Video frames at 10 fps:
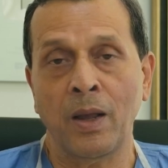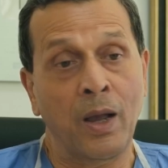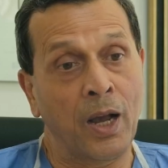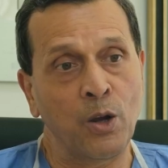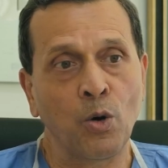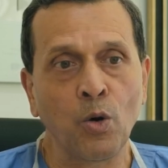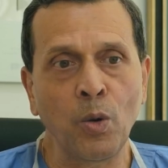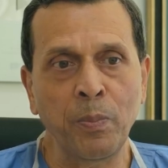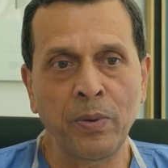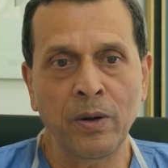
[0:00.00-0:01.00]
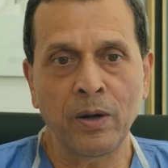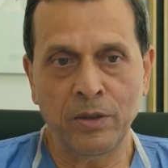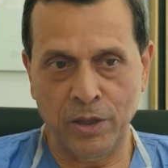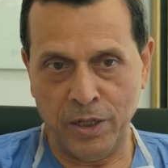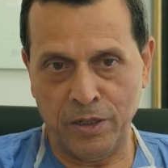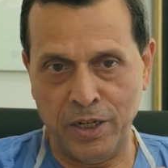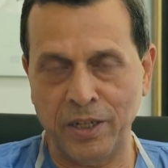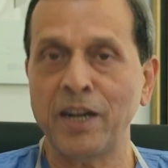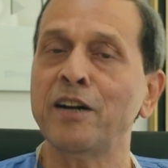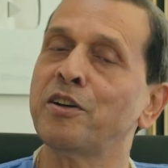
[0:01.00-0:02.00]
I hope the
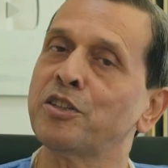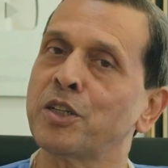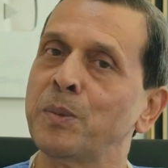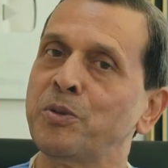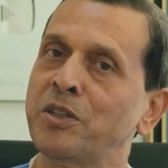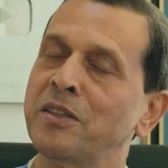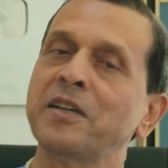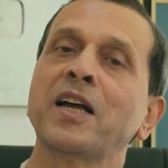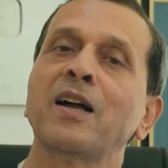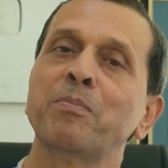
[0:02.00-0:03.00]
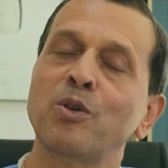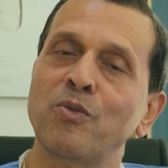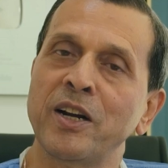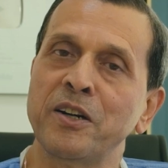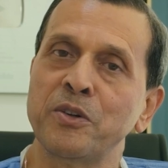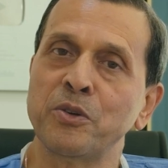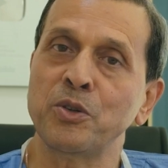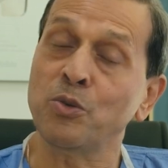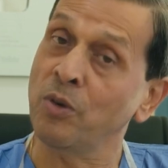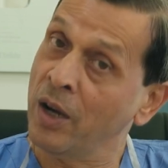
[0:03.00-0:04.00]
detailed description that I have provided to
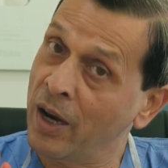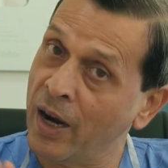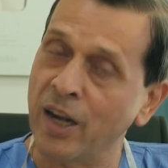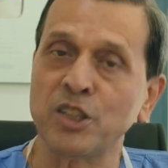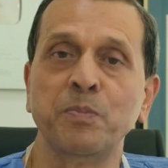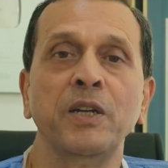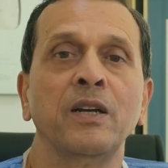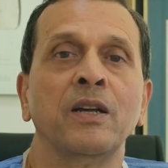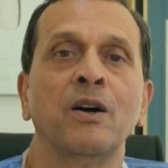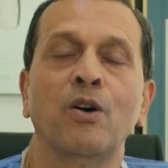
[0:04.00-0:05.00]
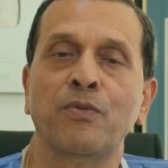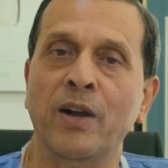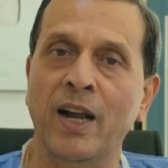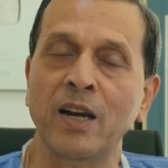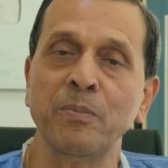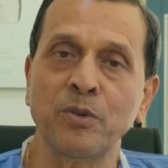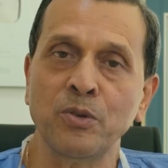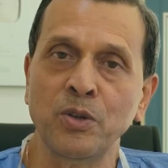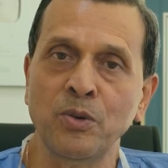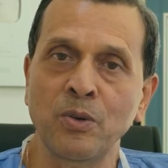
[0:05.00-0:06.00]
you has been of help to
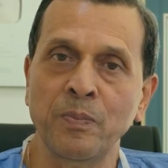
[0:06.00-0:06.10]
you,